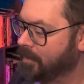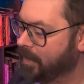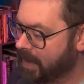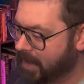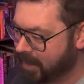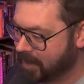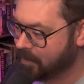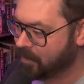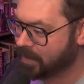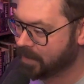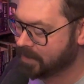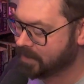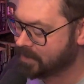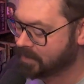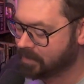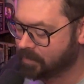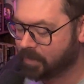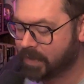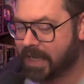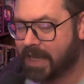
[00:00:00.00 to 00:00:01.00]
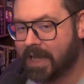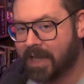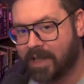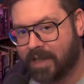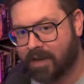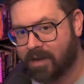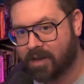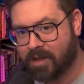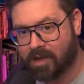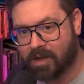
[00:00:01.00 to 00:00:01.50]
But anyways, we
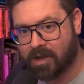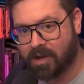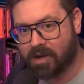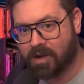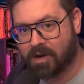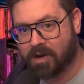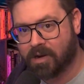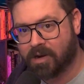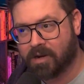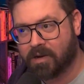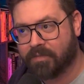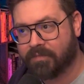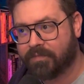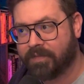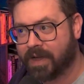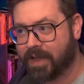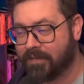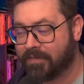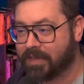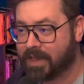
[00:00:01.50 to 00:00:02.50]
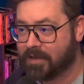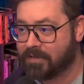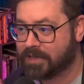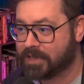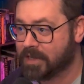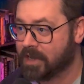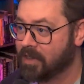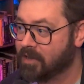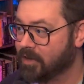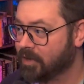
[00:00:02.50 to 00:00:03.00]
hit our
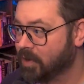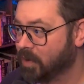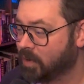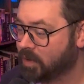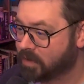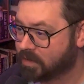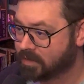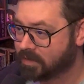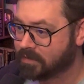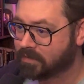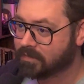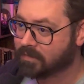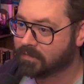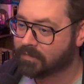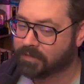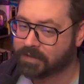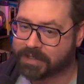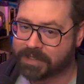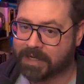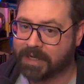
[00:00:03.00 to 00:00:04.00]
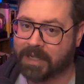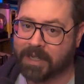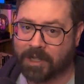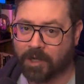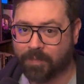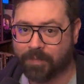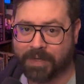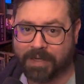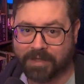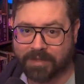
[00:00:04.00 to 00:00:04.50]
$5,000 goal for second
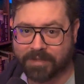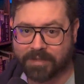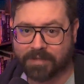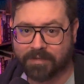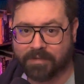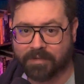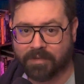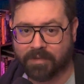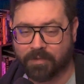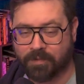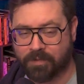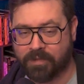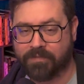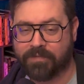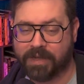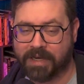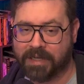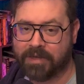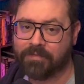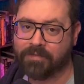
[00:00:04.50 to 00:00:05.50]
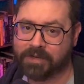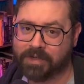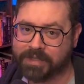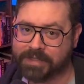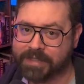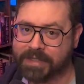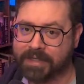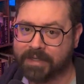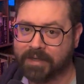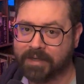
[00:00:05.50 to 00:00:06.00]
helpings through the Feeding
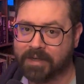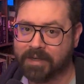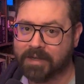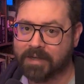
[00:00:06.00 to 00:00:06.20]
Frenzy.